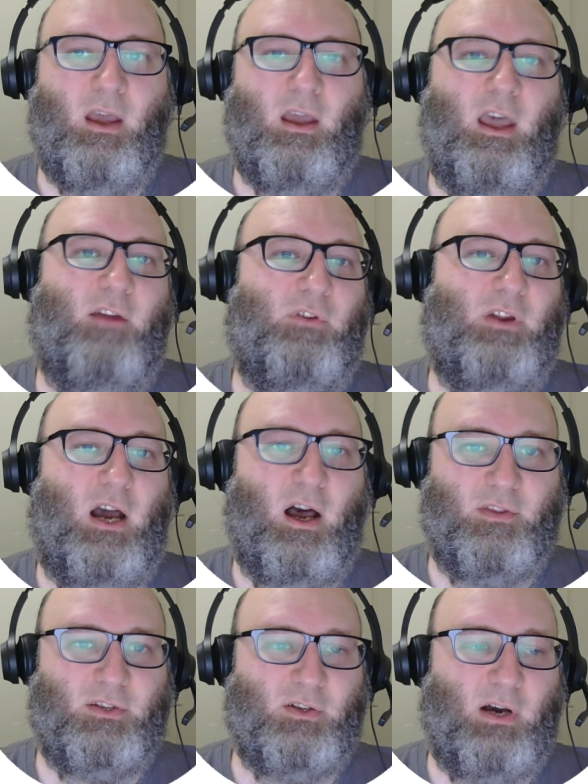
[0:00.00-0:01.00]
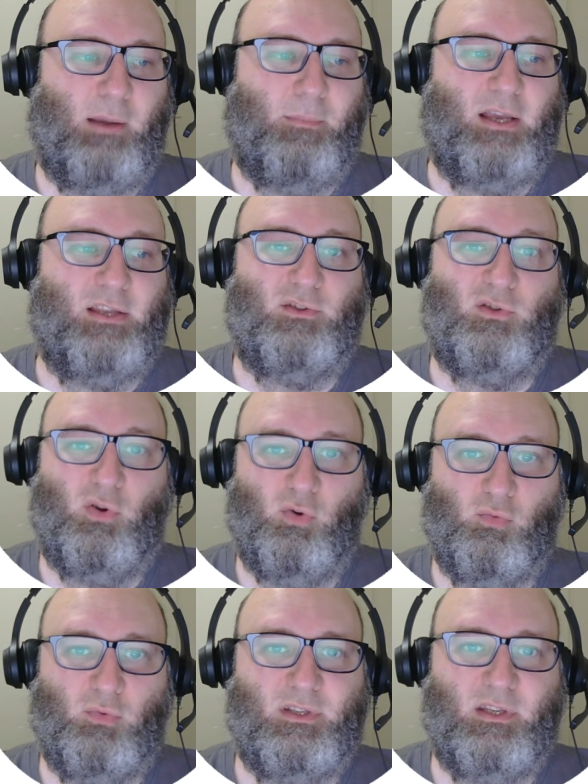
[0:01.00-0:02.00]
Every other type has
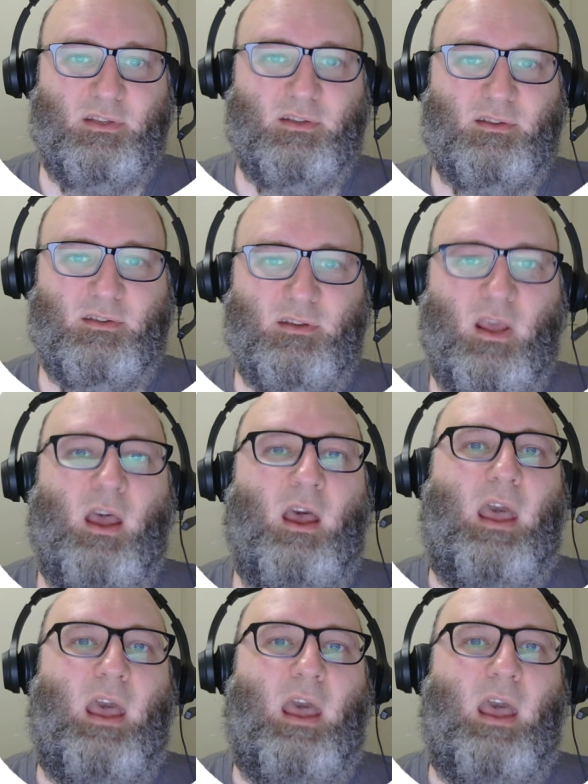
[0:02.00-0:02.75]
2 resists,